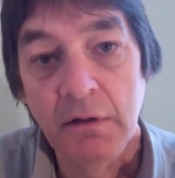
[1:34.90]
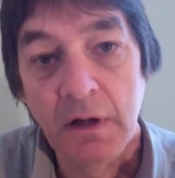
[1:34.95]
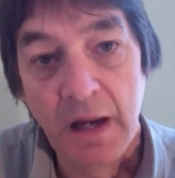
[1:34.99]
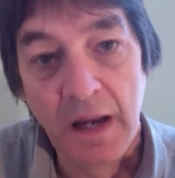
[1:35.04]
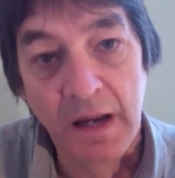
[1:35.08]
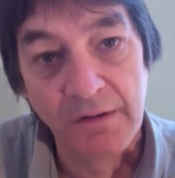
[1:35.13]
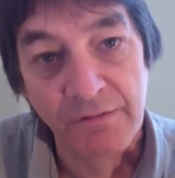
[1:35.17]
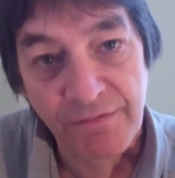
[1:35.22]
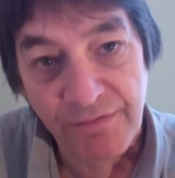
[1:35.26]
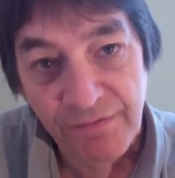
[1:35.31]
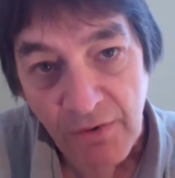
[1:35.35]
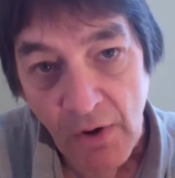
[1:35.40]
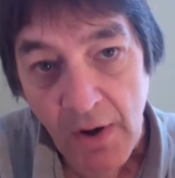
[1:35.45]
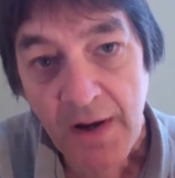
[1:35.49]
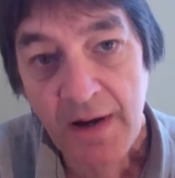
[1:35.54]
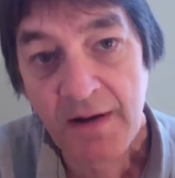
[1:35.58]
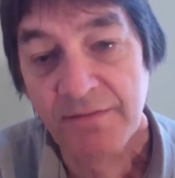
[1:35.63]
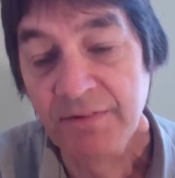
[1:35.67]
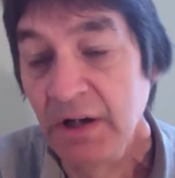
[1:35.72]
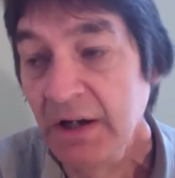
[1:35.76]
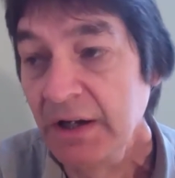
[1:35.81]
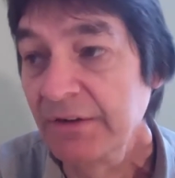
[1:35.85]
in
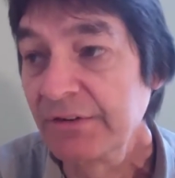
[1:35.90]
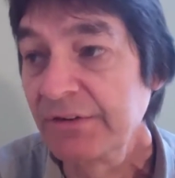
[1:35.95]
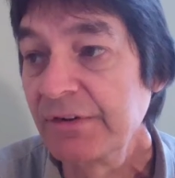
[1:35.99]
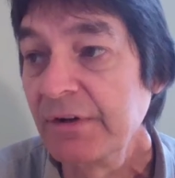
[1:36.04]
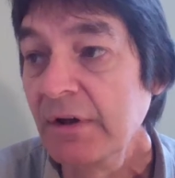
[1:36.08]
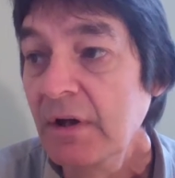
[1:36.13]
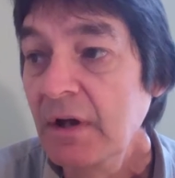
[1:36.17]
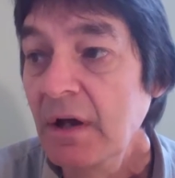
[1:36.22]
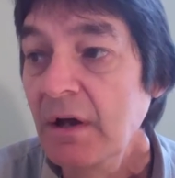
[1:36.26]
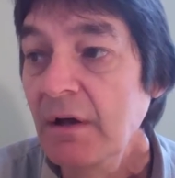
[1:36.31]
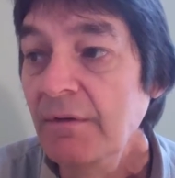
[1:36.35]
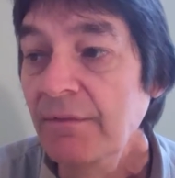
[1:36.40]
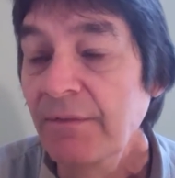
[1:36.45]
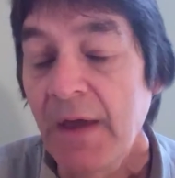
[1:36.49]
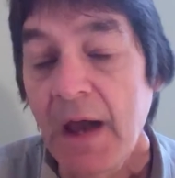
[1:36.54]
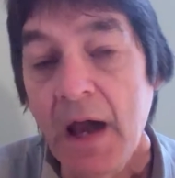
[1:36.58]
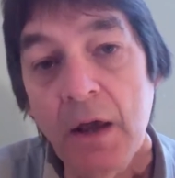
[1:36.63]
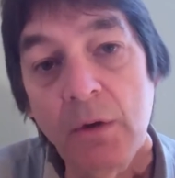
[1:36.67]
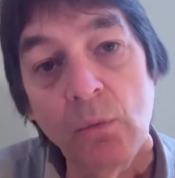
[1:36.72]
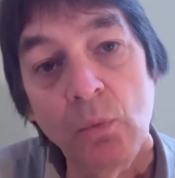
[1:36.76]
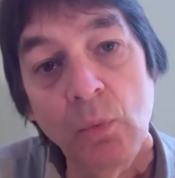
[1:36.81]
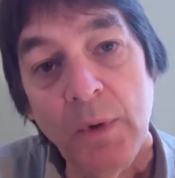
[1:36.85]
front of us
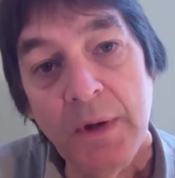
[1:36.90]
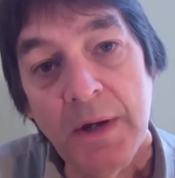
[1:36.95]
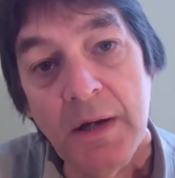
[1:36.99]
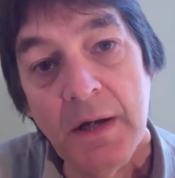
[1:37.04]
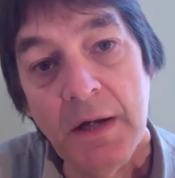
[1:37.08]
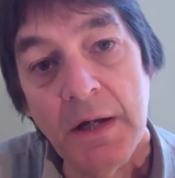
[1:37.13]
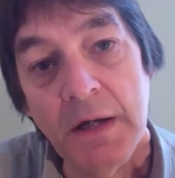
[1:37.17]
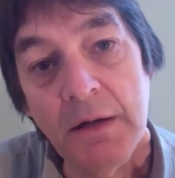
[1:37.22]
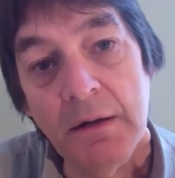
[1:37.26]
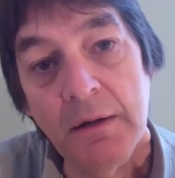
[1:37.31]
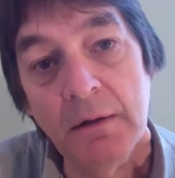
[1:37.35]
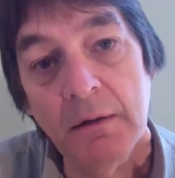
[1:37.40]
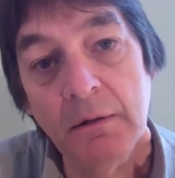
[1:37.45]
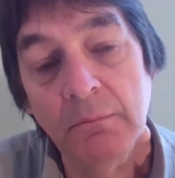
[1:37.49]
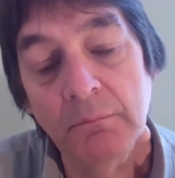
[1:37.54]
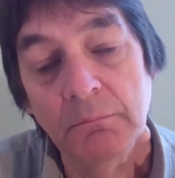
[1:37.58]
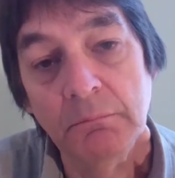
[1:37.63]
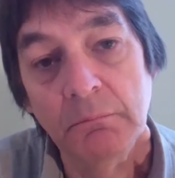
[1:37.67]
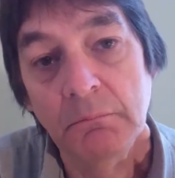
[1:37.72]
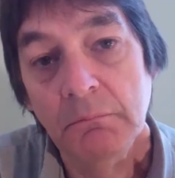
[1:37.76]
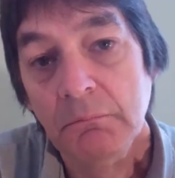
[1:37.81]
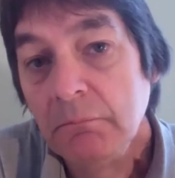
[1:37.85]
that we're
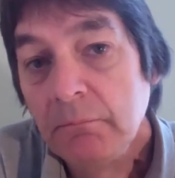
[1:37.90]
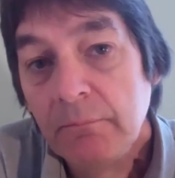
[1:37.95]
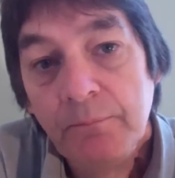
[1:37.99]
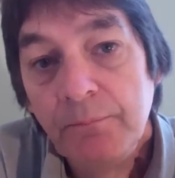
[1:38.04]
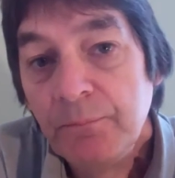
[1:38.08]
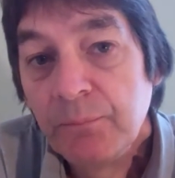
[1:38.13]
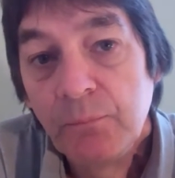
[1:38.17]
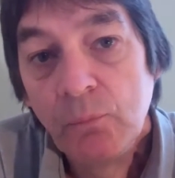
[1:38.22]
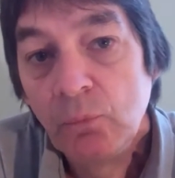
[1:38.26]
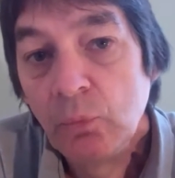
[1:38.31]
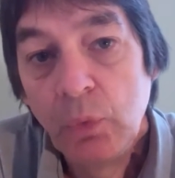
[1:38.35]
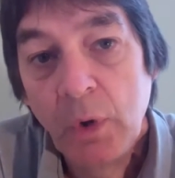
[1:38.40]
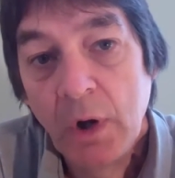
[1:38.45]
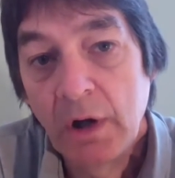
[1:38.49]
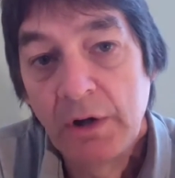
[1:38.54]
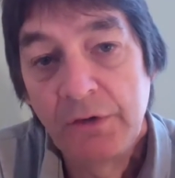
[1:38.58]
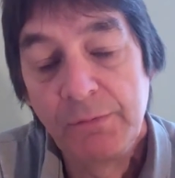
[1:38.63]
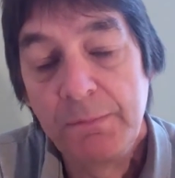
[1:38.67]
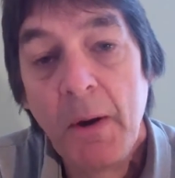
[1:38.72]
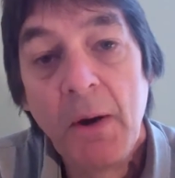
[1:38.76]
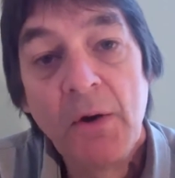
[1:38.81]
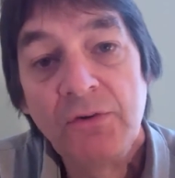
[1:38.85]

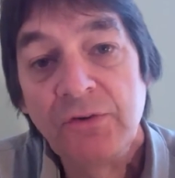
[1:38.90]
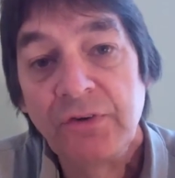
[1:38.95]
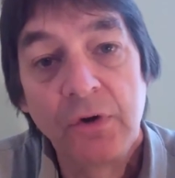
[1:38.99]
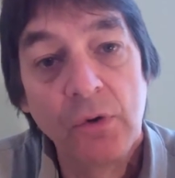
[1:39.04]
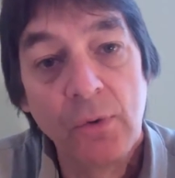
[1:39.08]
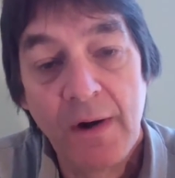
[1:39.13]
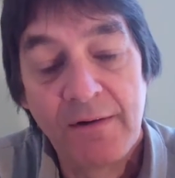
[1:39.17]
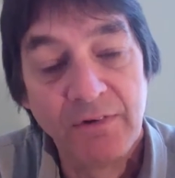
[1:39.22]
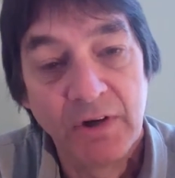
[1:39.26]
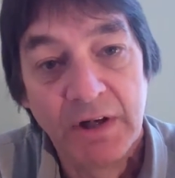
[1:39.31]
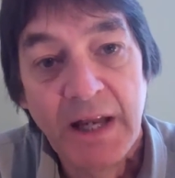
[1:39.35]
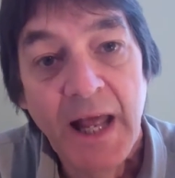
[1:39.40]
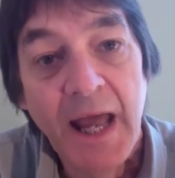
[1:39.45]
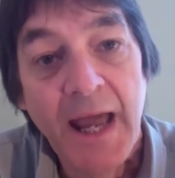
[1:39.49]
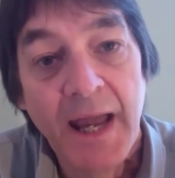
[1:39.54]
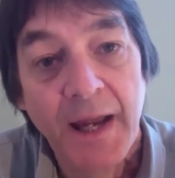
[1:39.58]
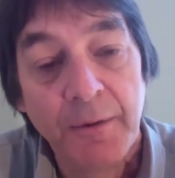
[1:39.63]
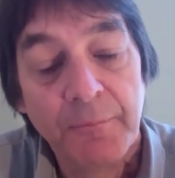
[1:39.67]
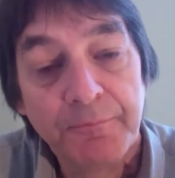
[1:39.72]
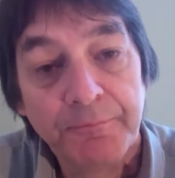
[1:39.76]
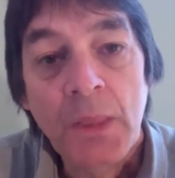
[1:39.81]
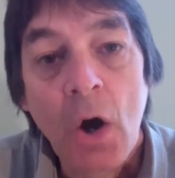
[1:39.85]
exposed to every
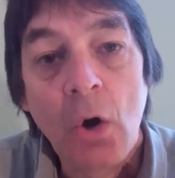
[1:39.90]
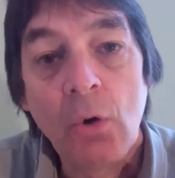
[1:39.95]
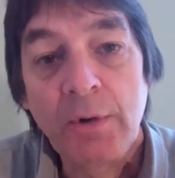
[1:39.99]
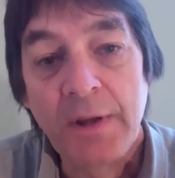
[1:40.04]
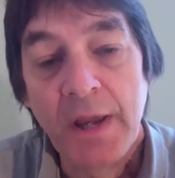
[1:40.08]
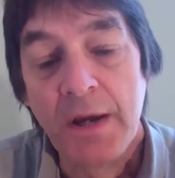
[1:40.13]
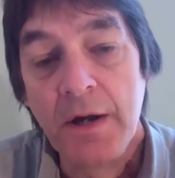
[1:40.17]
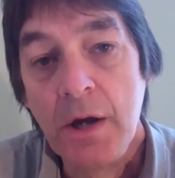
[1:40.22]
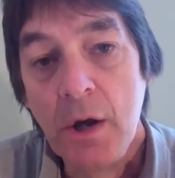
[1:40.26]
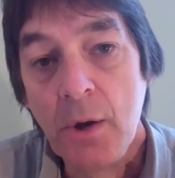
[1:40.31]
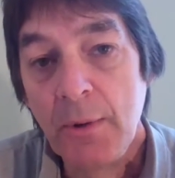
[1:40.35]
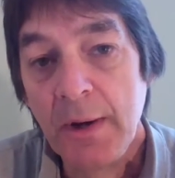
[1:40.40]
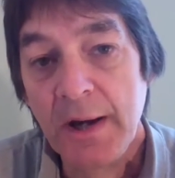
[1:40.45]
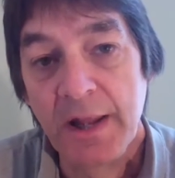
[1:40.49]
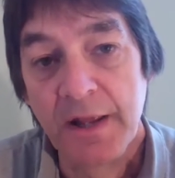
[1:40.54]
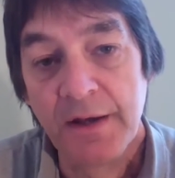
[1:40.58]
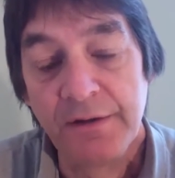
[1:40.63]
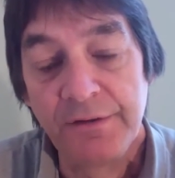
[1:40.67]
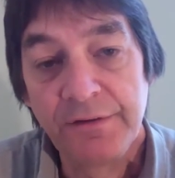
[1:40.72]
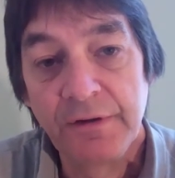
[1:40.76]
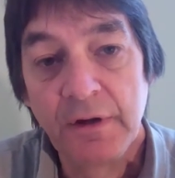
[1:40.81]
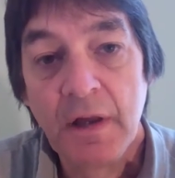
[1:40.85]
day. Okay, here it
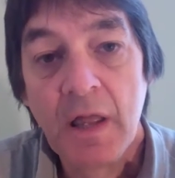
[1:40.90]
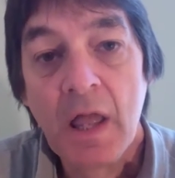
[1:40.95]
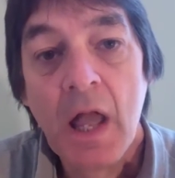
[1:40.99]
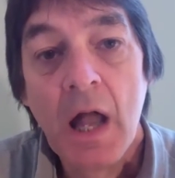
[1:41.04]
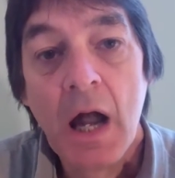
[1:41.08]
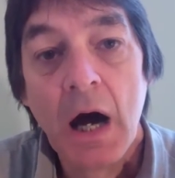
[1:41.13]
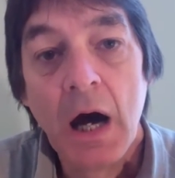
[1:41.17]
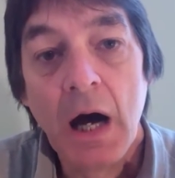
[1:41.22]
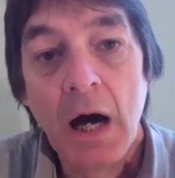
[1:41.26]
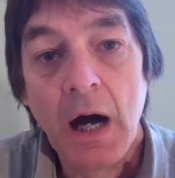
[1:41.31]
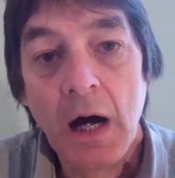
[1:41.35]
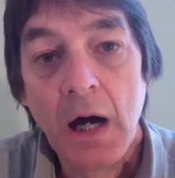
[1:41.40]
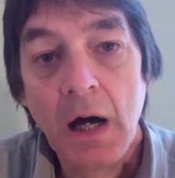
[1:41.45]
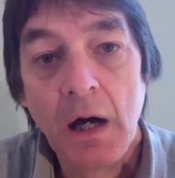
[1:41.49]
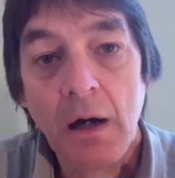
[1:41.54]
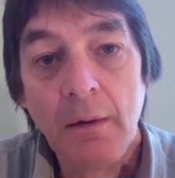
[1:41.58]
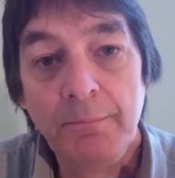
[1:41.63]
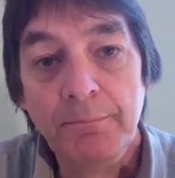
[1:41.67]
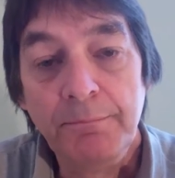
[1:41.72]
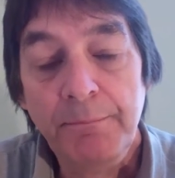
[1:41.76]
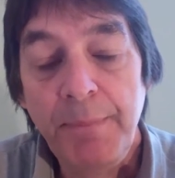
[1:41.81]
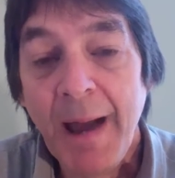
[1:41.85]
is.
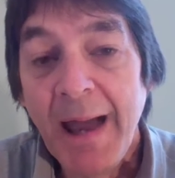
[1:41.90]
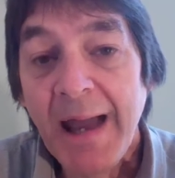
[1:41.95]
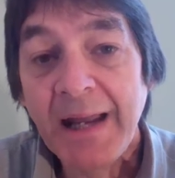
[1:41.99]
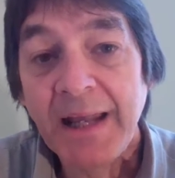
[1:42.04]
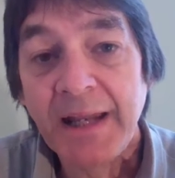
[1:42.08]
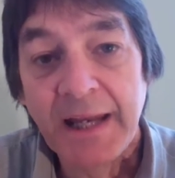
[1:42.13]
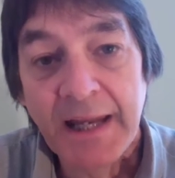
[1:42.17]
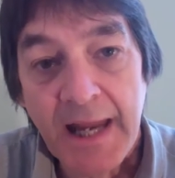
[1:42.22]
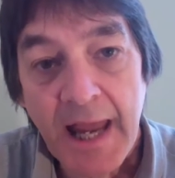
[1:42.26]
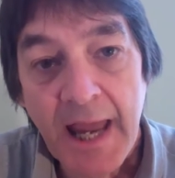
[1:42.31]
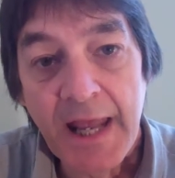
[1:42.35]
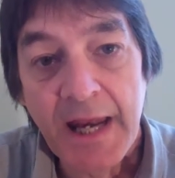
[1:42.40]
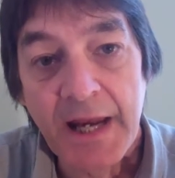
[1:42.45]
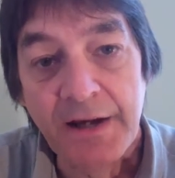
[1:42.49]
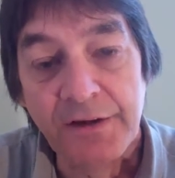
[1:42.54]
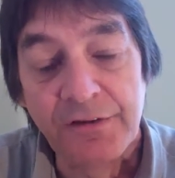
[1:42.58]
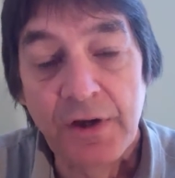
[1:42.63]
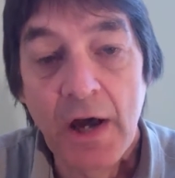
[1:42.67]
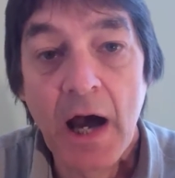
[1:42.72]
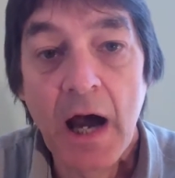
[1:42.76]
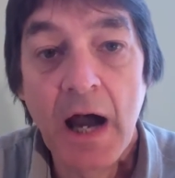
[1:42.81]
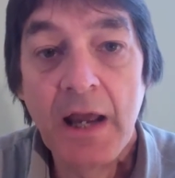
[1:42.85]
Back in the
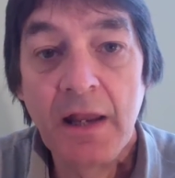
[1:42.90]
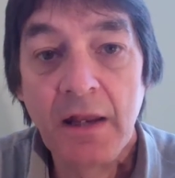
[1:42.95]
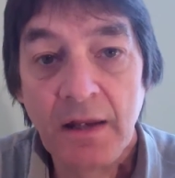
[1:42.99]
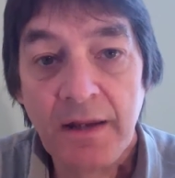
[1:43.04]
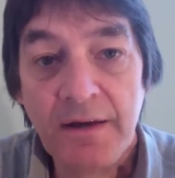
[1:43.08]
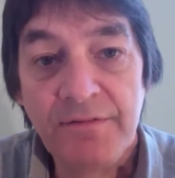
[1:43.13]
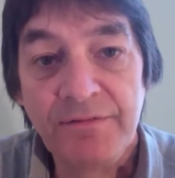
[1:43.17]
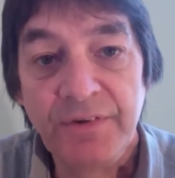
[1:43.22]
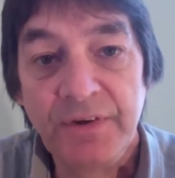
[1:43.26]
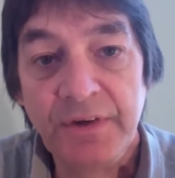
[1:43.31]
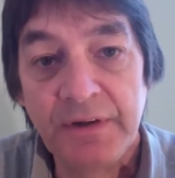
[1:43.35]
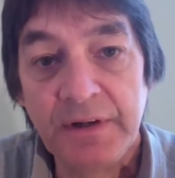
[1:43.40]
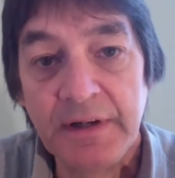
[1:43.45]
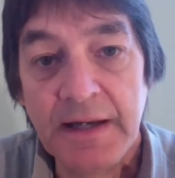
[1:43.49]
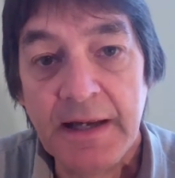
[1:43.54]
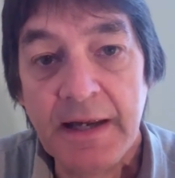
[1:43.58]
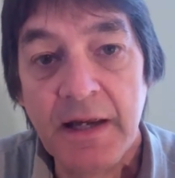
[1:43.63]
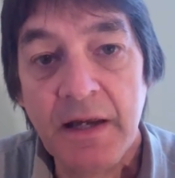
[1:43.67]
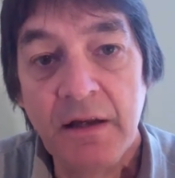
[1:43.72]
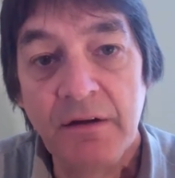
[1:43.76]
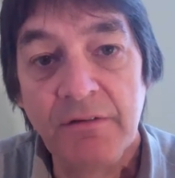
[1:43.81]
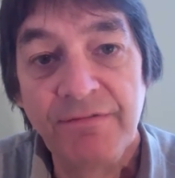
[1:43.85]
80s, I lived
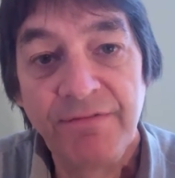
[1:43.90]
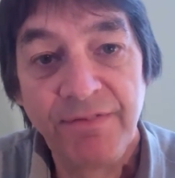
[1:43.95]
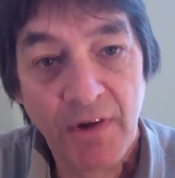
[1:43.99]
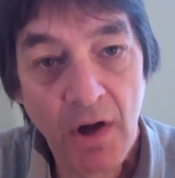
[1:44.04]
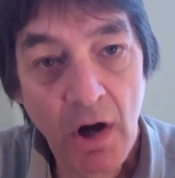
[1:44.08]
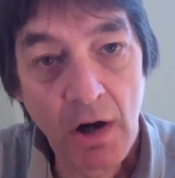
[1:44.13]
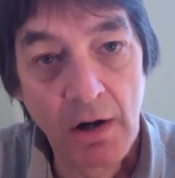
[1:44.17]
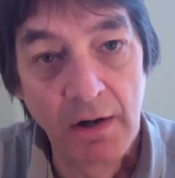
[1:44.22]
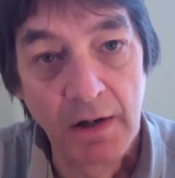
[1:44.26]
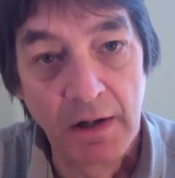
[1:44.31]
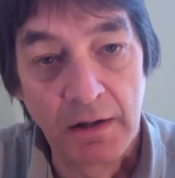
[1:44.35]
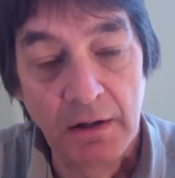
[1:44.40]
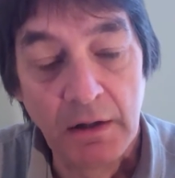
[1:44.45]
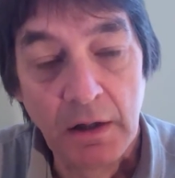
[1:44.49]
in Florida,